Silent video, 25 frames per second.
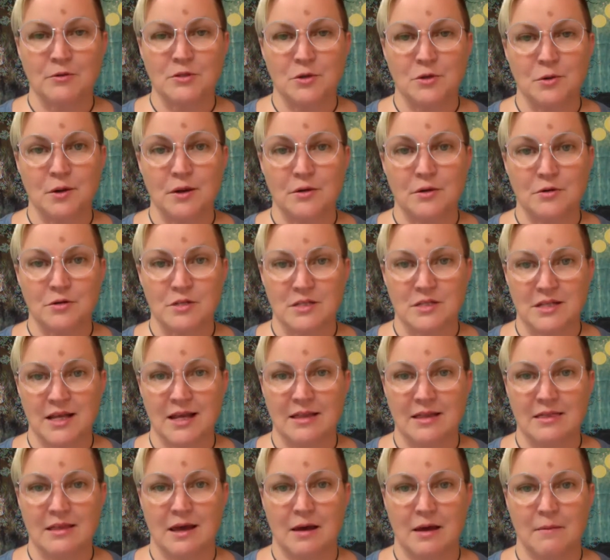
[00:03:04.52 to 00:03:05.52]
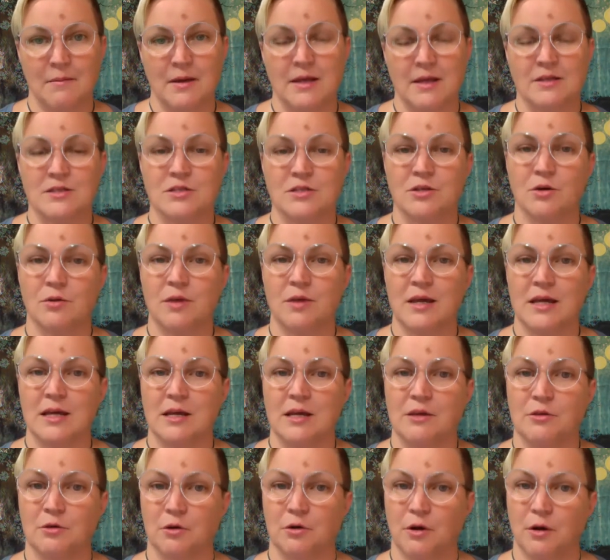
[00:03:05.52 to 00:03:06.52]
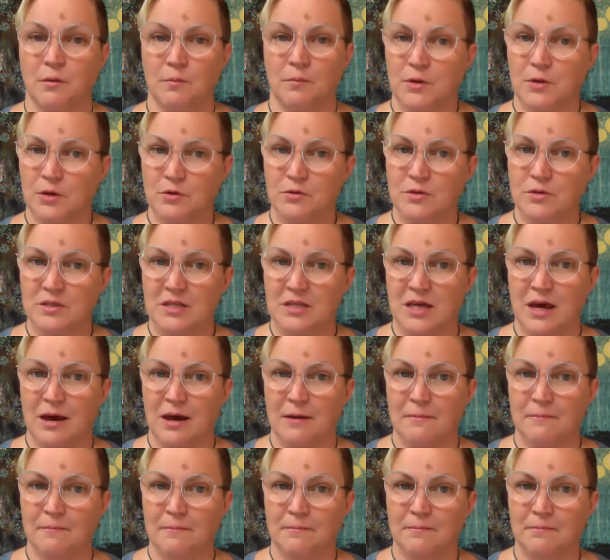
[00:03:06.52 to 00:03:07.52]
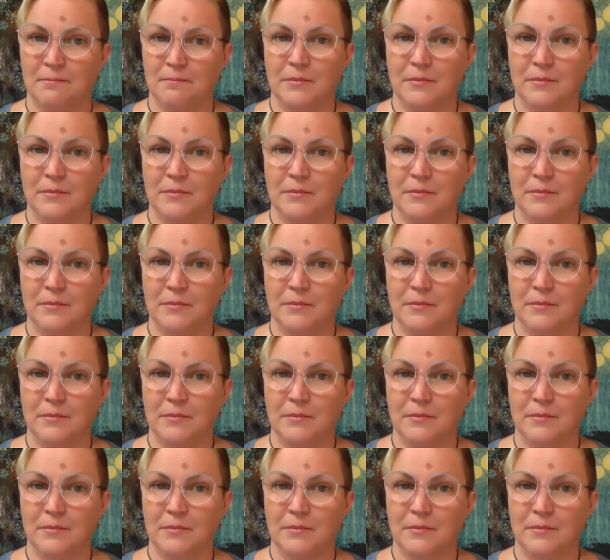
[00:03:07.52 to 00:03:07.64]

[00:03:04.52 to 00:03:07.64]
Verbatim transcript: don't understand them and so they either abuse them